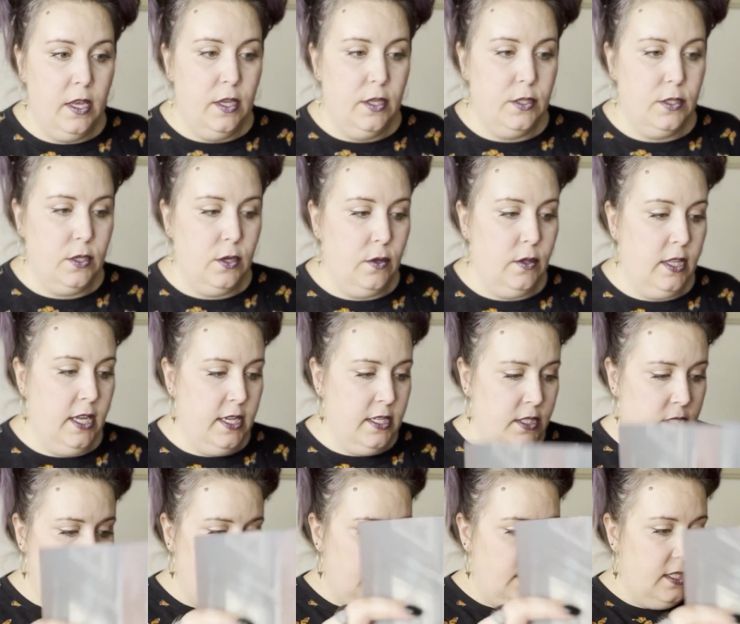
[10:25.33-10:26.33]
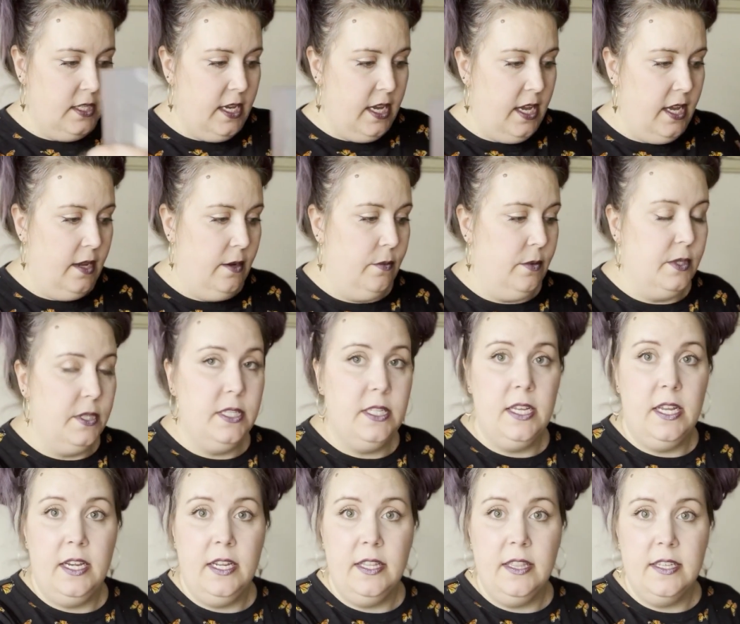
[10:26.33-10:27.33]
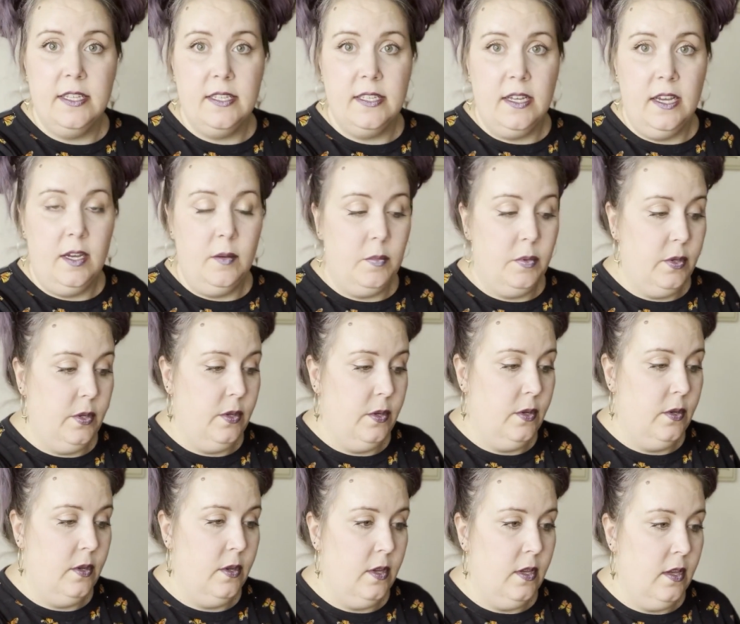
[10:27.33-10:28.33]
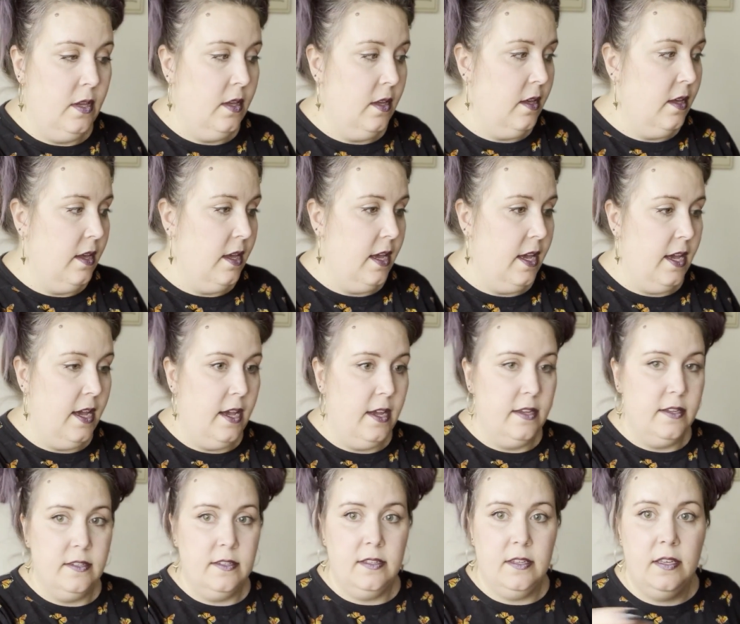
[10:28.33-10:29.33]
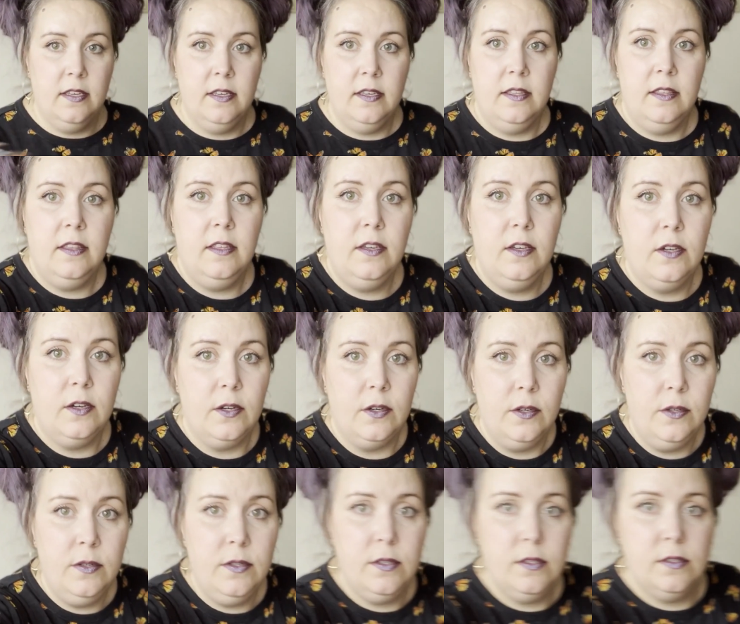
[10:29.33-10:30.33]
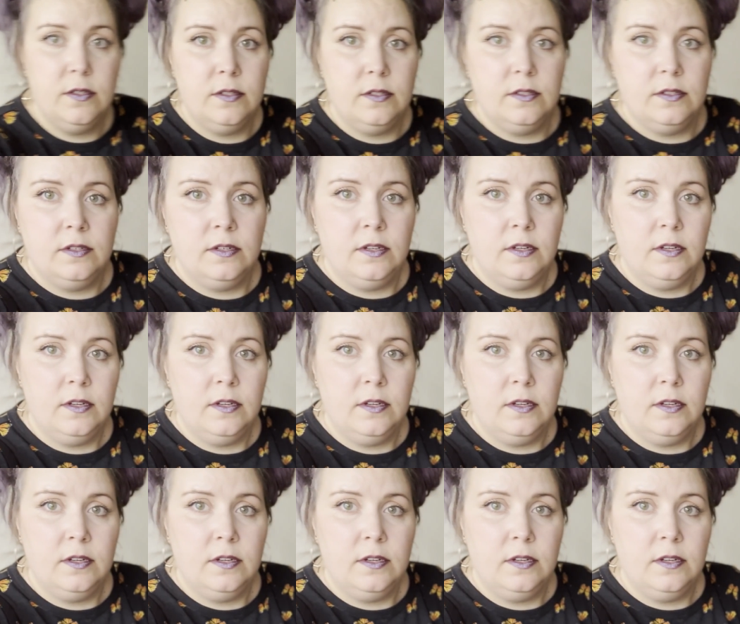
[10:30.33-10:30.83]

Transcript: So let's just say we're setting this up as the ghost.